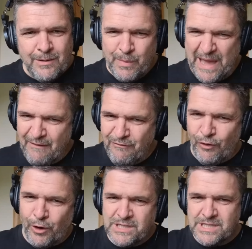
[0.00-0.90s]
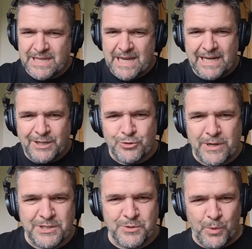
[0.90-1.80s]
pay a fortune getting
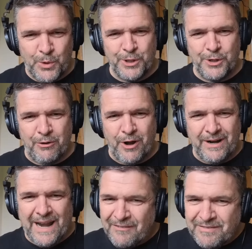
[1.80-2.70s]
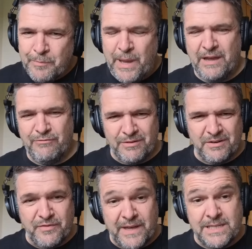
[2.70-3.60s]
transported around, have to pay for a
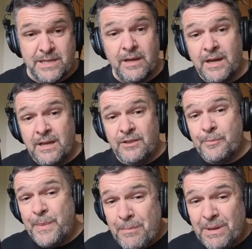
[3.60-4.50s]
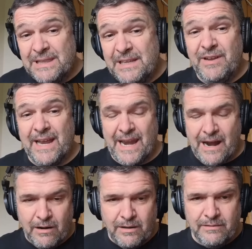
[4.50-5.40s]
visa. There are people living in
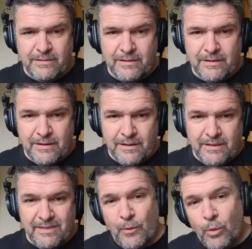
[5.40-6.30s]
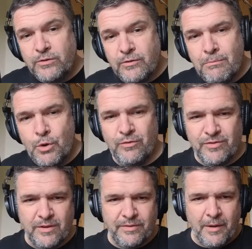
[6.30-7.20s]
Ireland. They want to
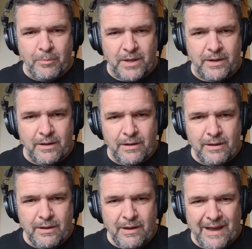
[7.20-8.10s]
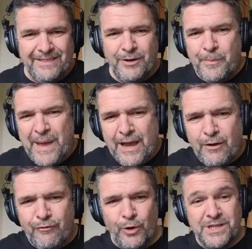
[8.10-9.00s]
move to Dublin and they're paying a
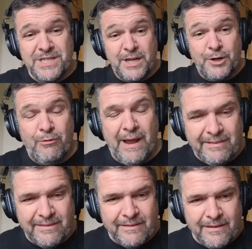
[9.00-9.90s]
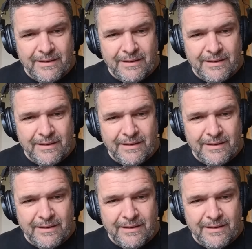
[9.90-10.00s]
fortune in rent,